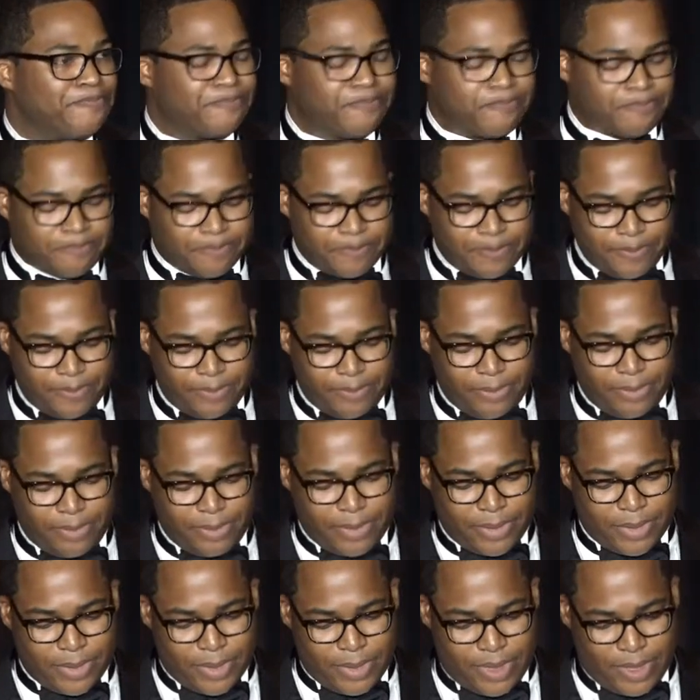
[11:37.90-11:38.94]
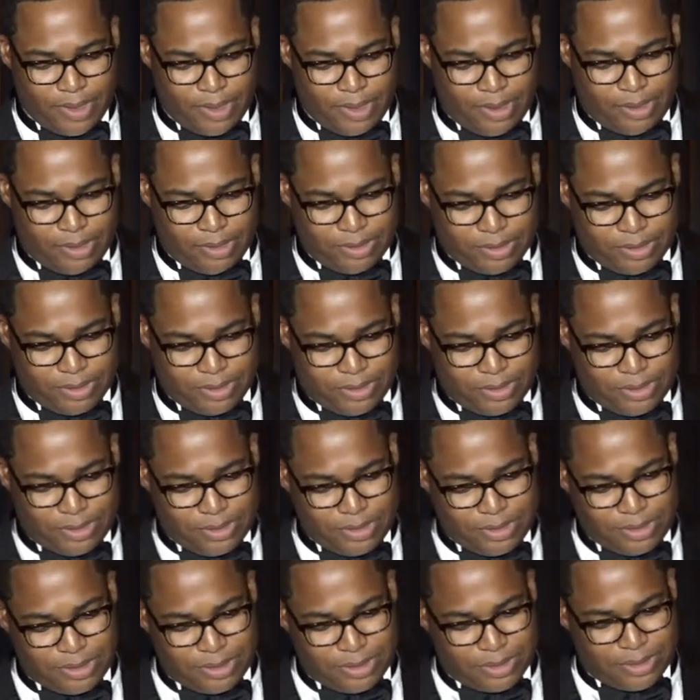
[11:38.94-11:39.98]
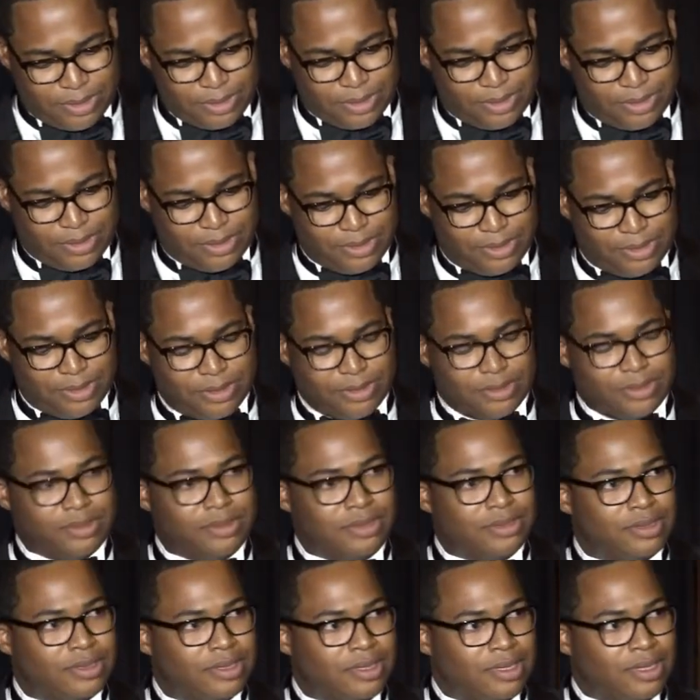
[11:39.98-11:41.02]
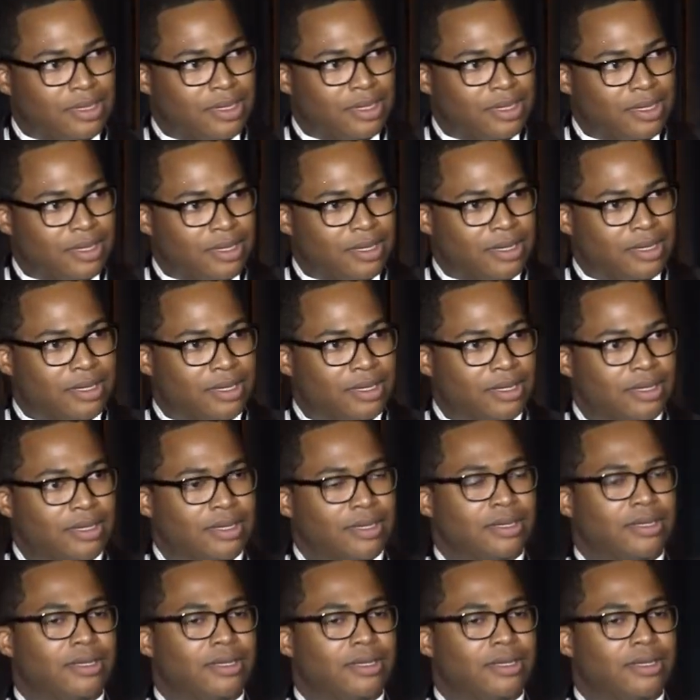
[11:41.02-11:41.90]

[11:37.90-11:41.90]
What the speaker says: Nobody speaks.